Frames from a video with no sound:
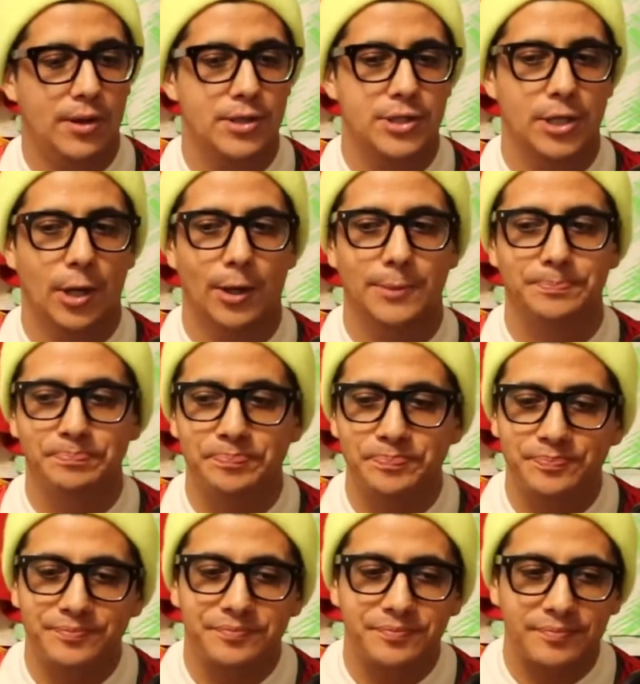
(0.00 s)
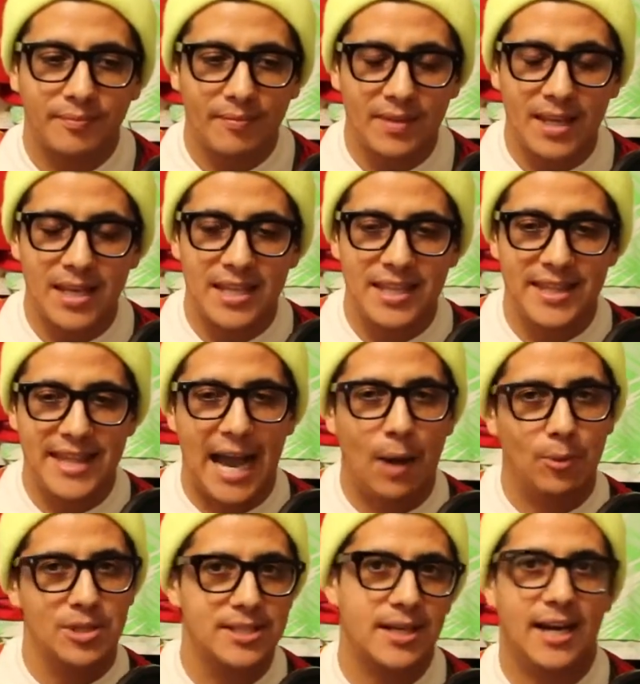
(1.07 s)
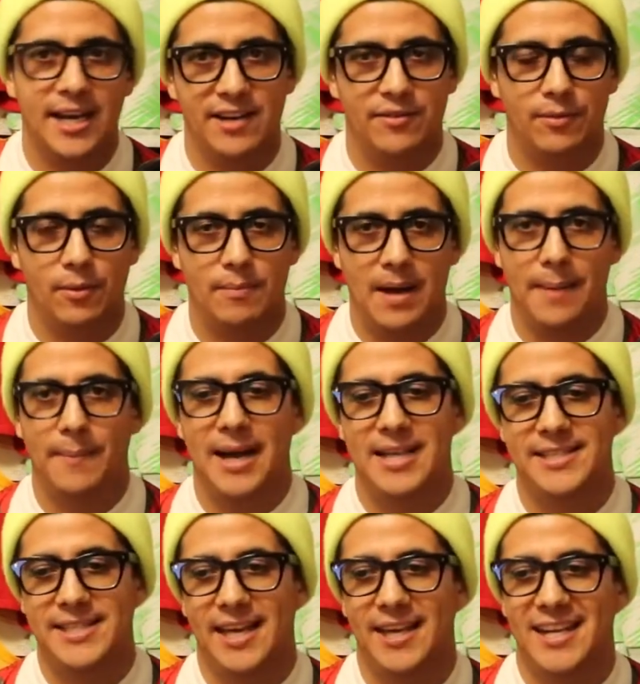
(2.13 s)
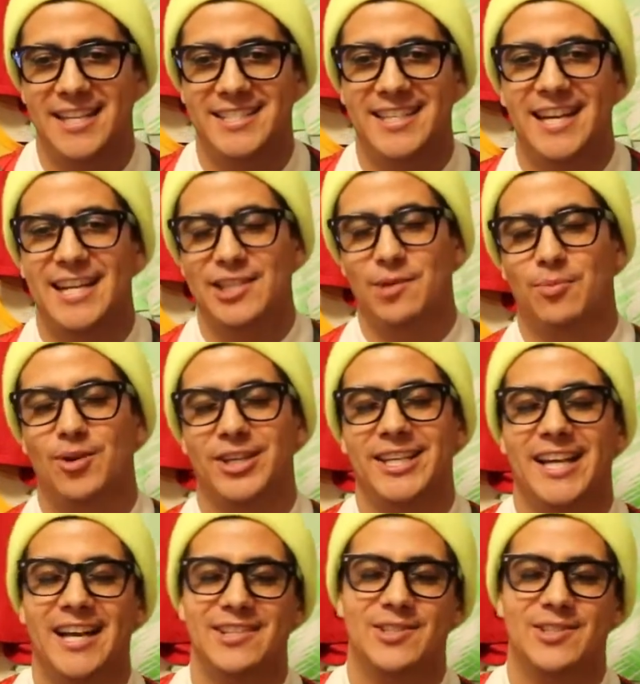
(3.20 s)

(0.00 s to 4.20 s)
So that was kind of my mindset, and it didn't end up working out.